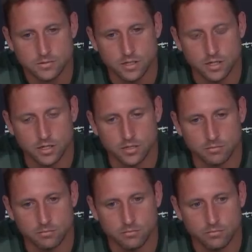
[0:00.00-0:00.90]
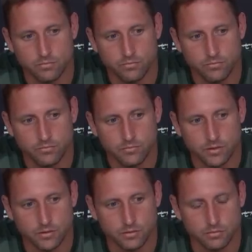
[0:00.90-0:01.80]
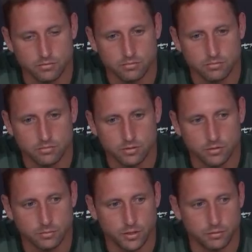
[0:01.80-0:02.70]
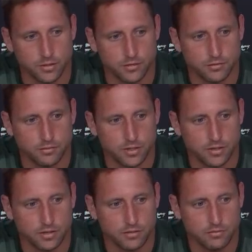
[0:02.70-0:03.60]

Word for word: um, and so there are better players than me that